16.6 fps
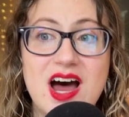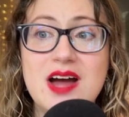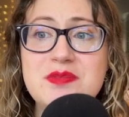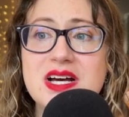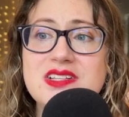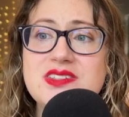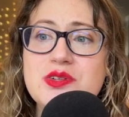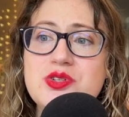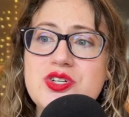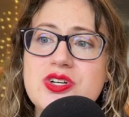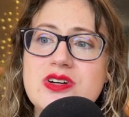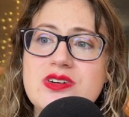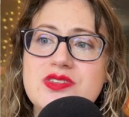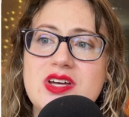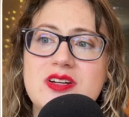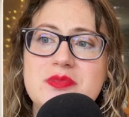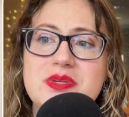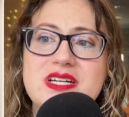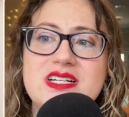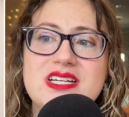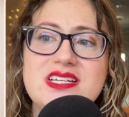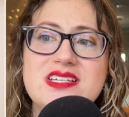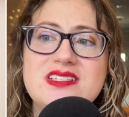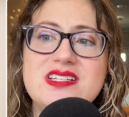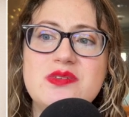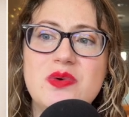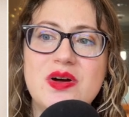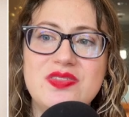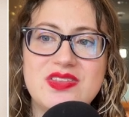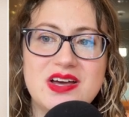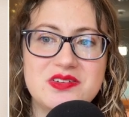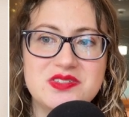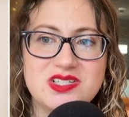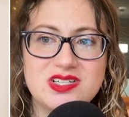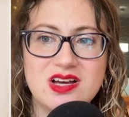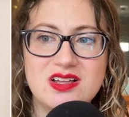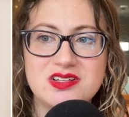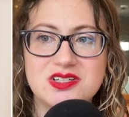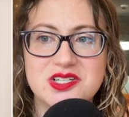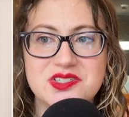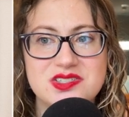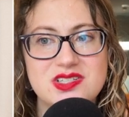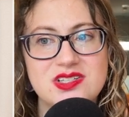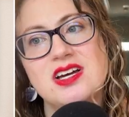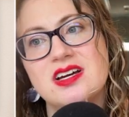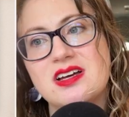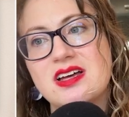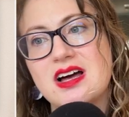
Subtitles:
I'm not so sure that'll be an easy $1,000.